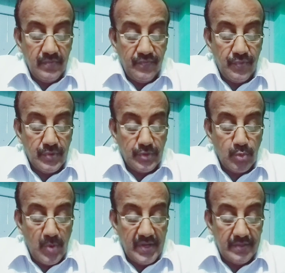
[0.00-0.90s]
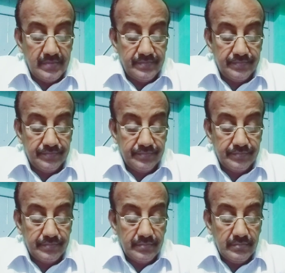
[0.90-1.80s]
Fourth one,
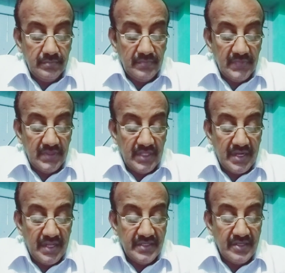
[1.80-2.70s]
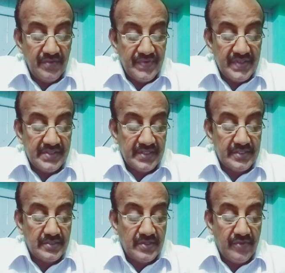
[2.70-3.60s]
the reason for the
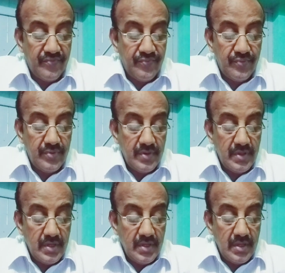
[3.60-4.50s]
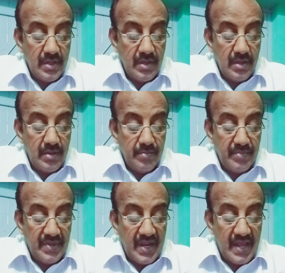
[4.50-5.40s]
success of
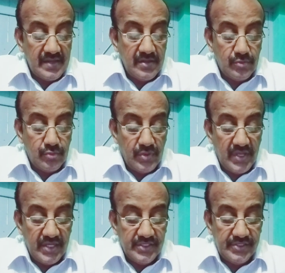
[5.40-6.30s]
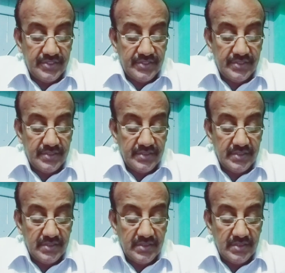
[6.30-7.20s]
miracle couriers
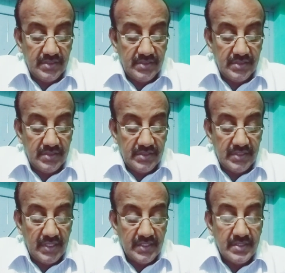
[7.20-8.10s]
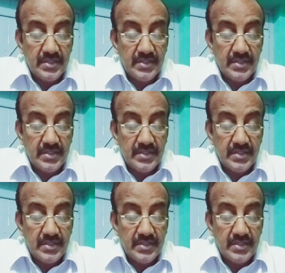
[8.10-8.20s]
is